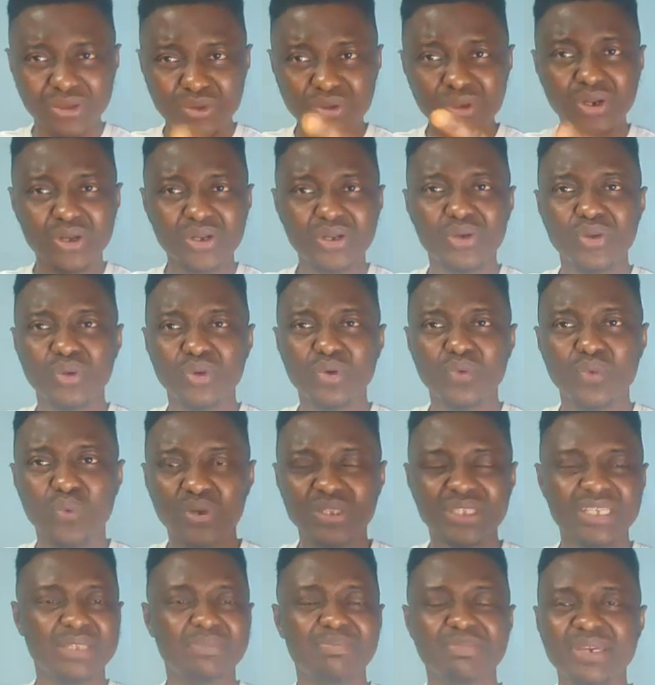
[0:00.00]
lot know
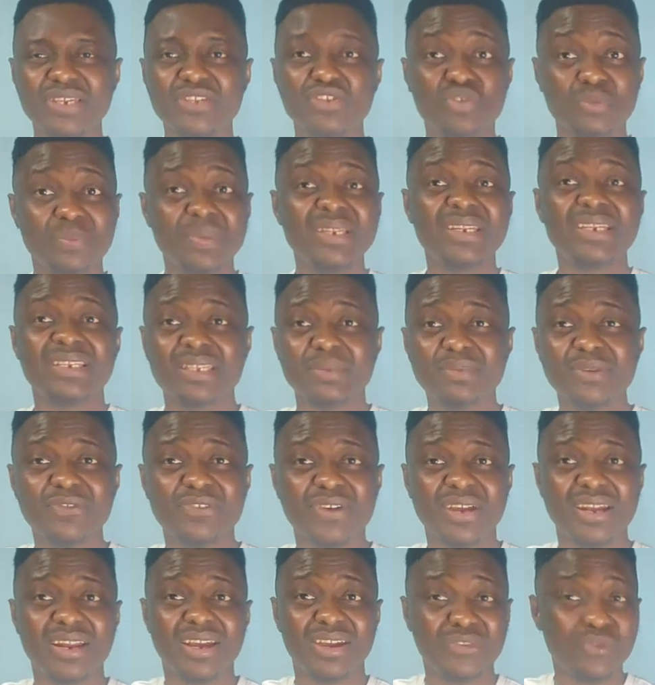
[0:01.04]
what it means to be in the
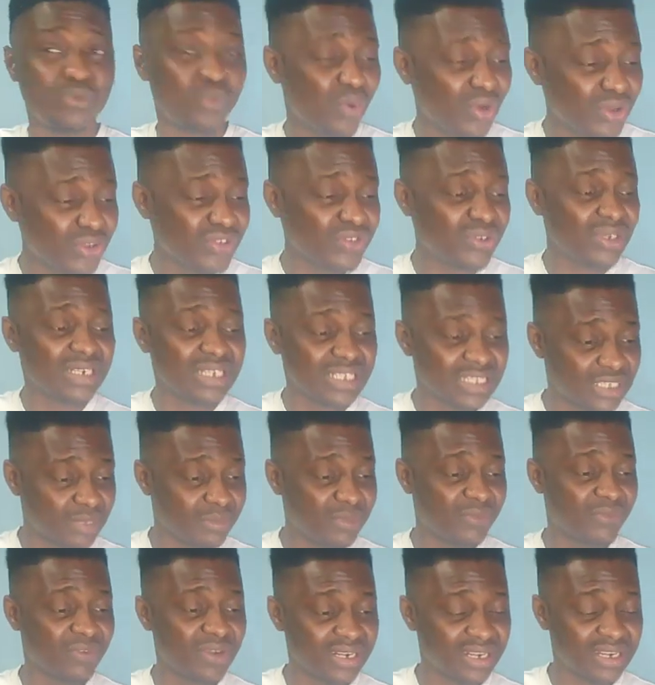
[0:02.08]
semi-final. Once you're in the
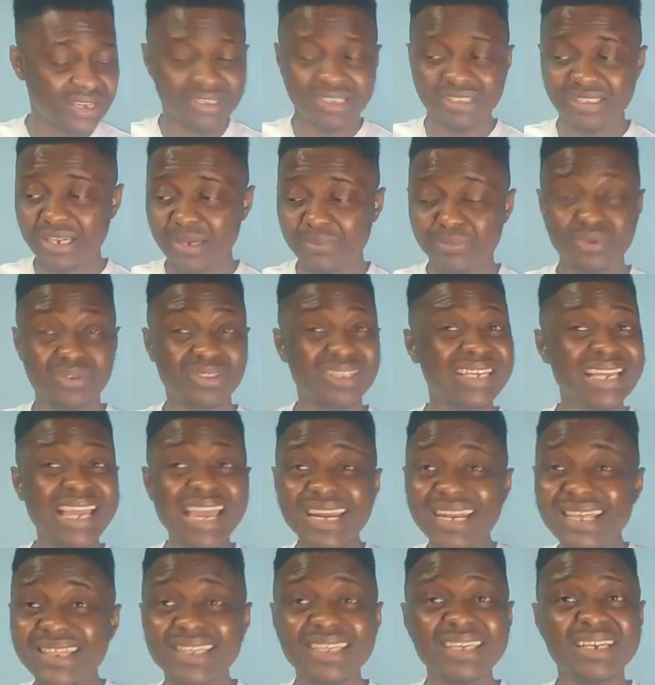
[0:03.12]
semi-final in the Champions League,
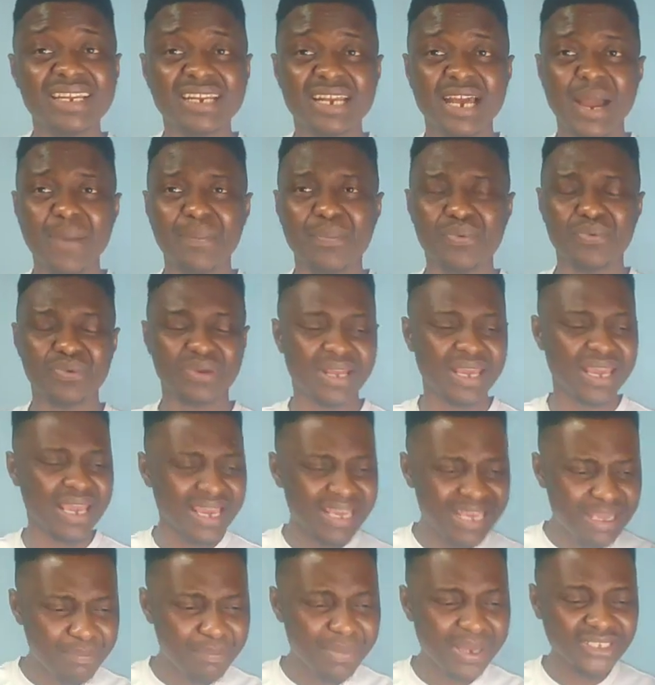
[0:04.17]
anything can happen.
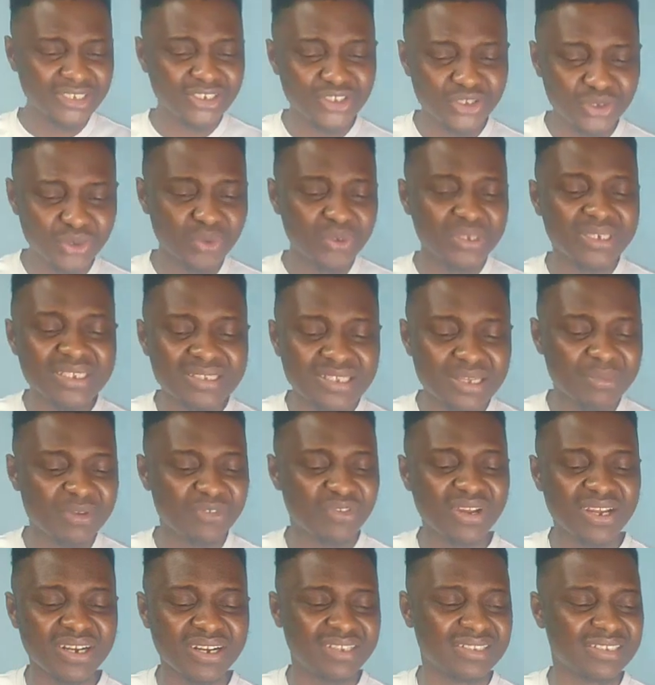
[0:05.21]
Imagine you're in the
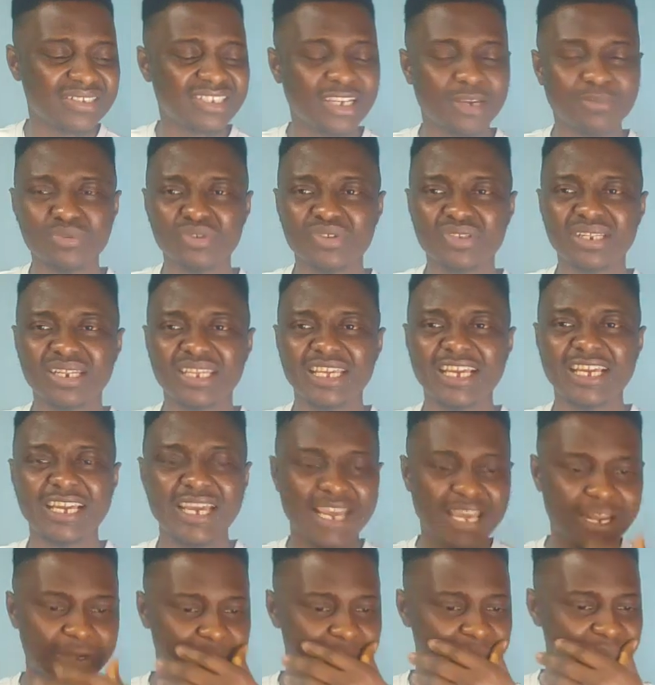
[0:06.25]
semi-final in the Champions League,
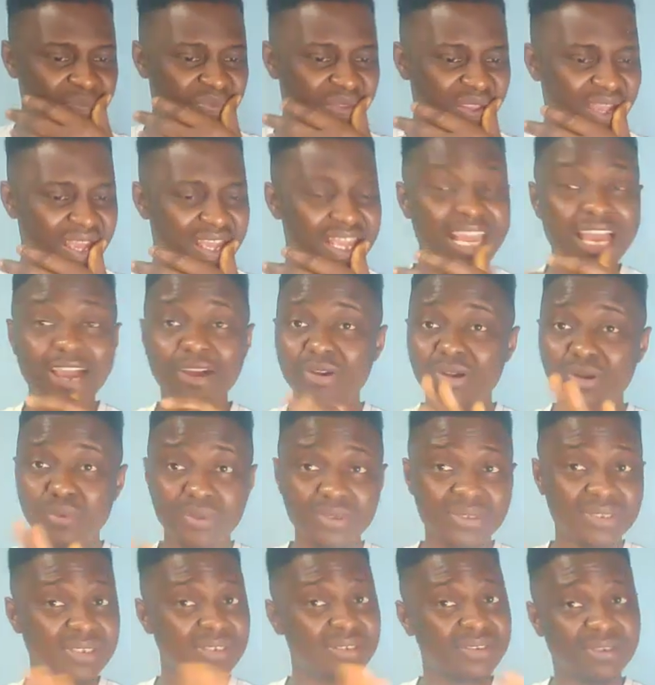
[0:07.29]
and yeah, Oli
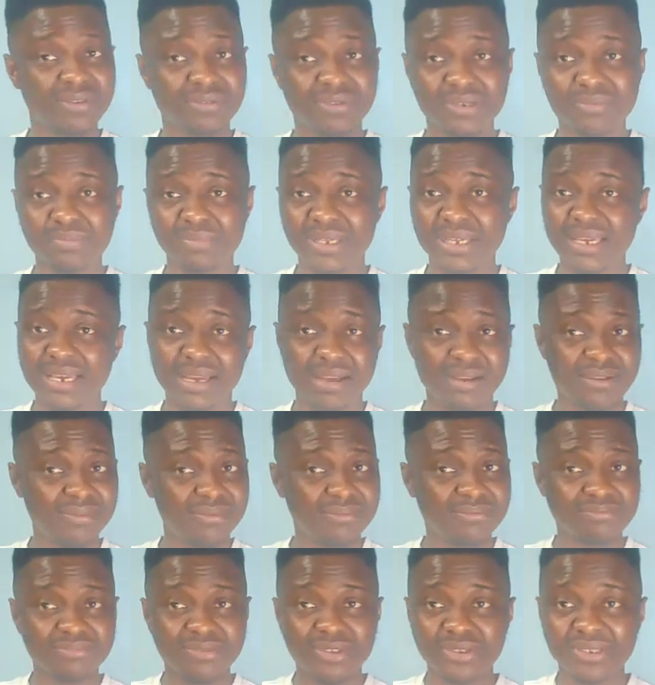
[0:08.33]
Watkins is a great
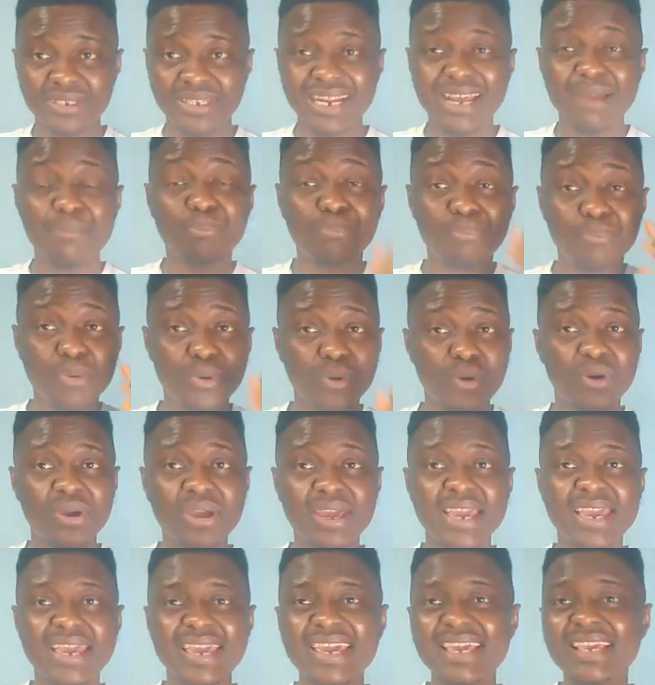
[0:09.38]
player. Don't take that,
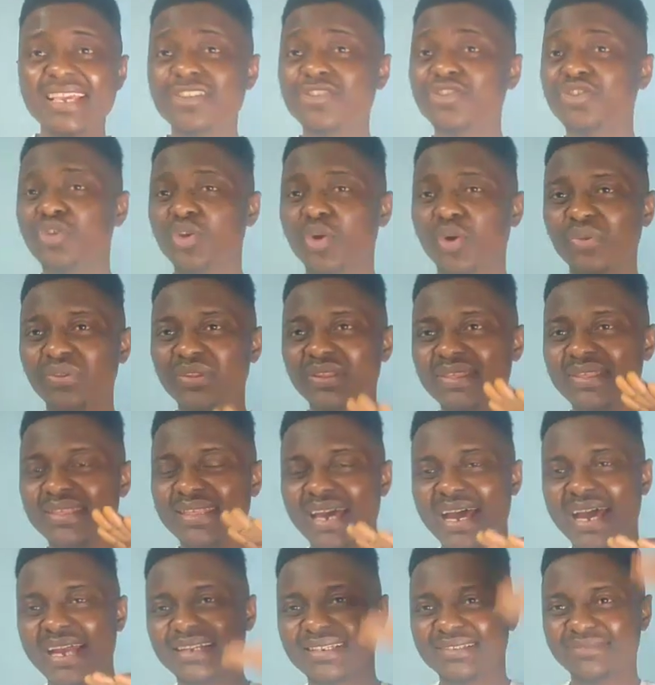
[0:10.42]
but he's not
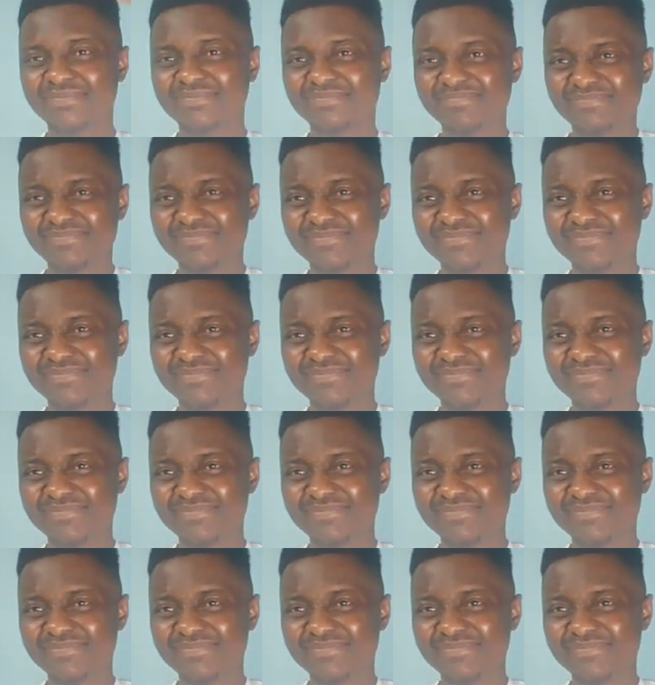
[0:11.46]
that.